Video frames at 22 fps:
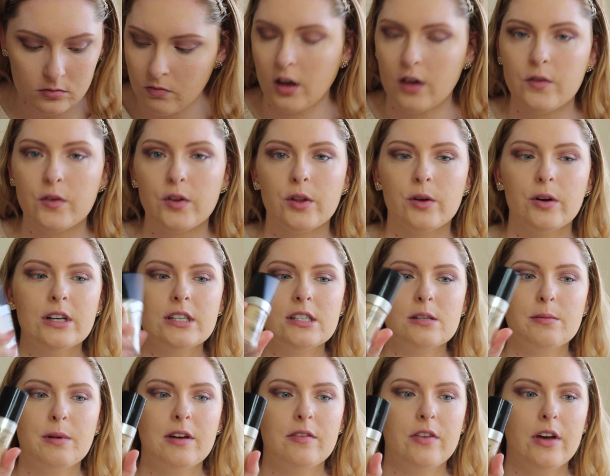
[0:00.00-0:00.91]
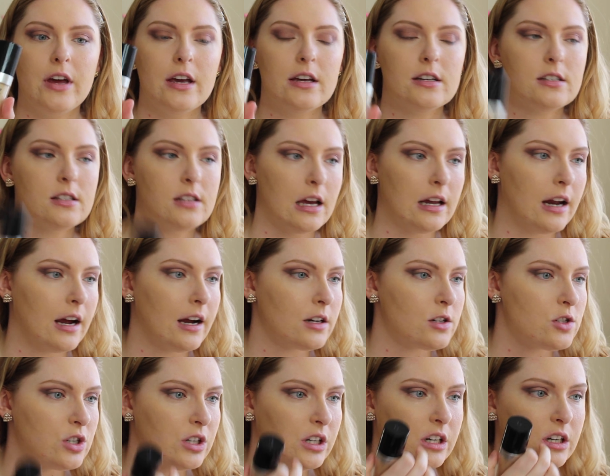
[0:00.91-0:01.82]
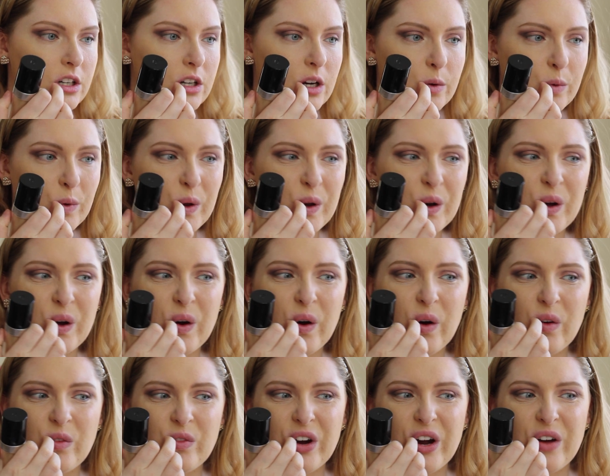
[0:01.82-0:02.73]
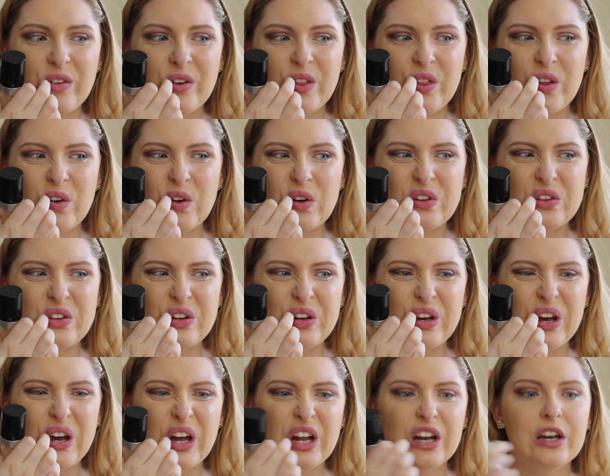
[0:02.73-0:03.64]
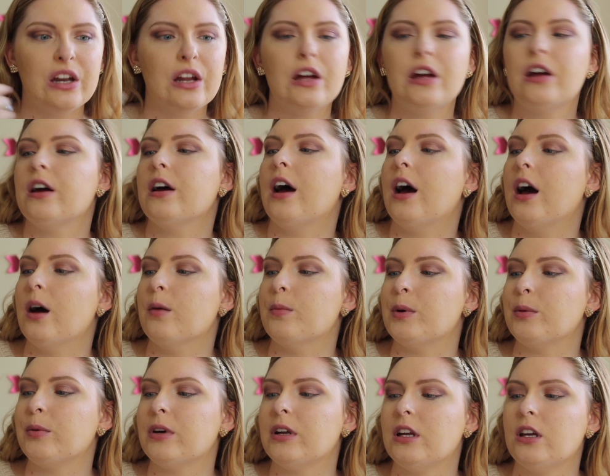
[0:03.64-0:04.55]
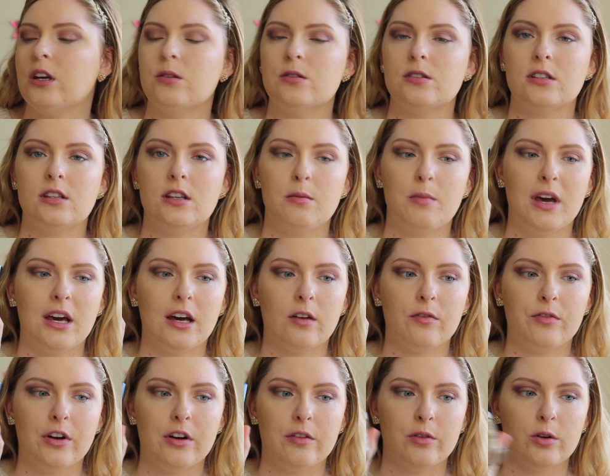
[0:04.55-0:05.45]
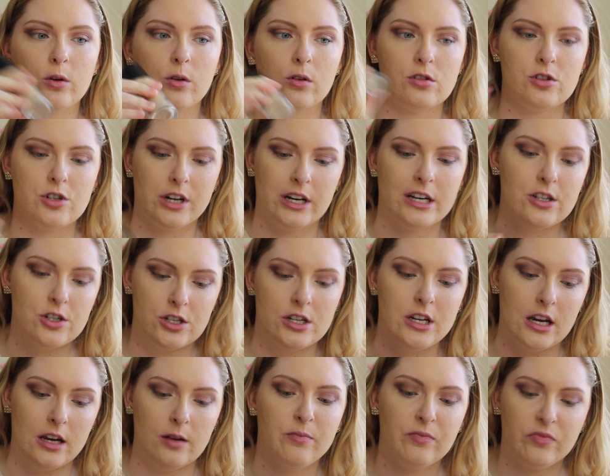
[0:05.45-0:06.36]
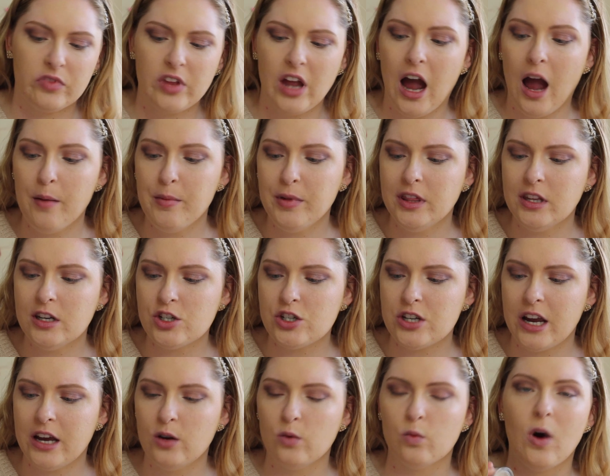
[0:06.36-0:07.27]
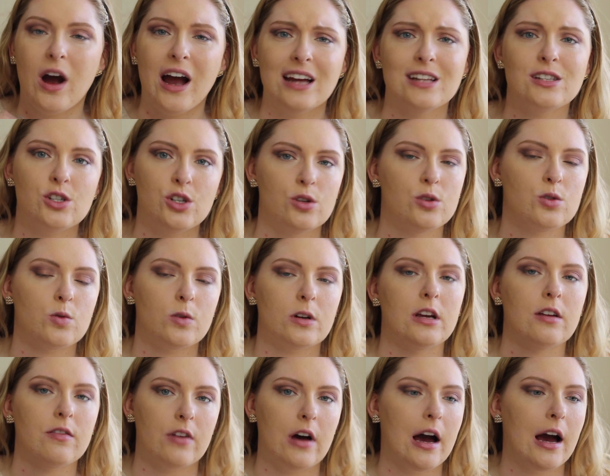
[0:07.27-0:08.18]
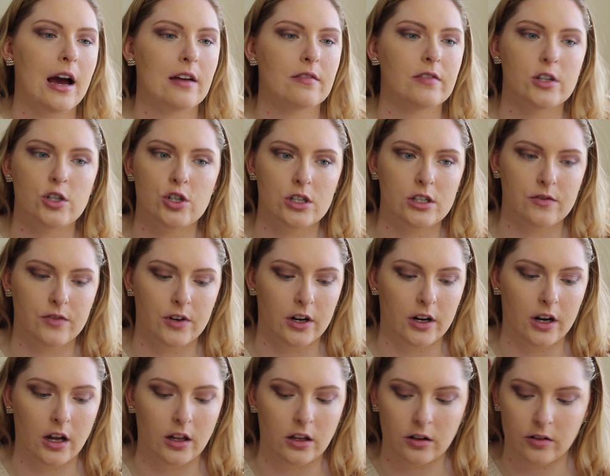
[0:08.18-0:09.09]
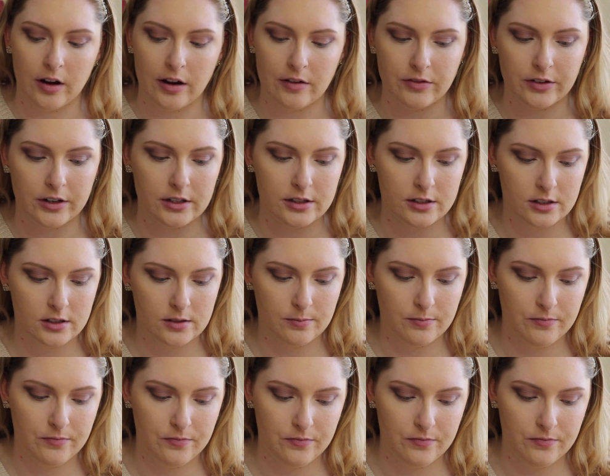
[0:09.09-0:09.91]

And for the rest of my face, and actually I'm going to go over everything once again, I'm going to use the Makeup Forever Ultra HD. I'm in the shade Y225 just for a color reference.